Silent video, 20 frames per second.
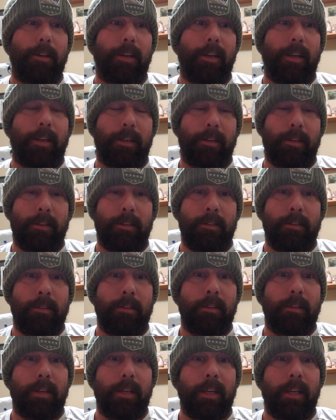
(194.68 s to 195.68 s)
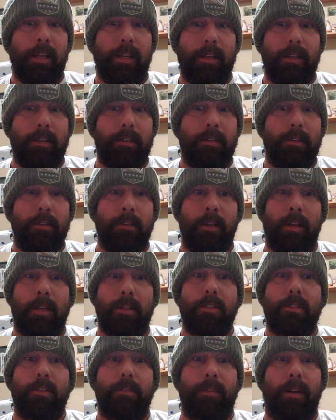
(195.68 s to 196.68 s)
and the kid did
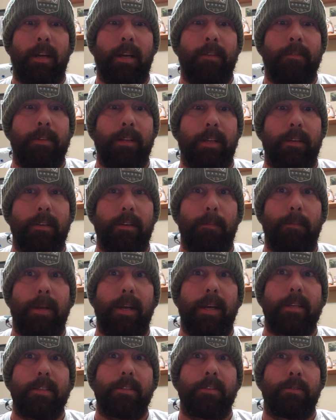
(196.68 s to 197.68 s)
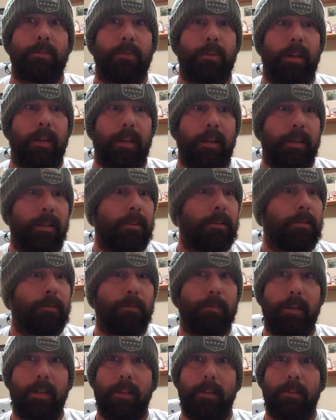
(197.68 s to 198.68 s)
not survive, and he ended up passing away.
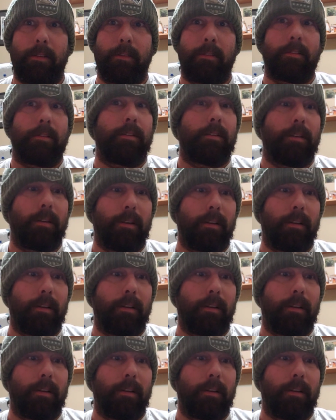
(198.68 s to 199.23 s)
And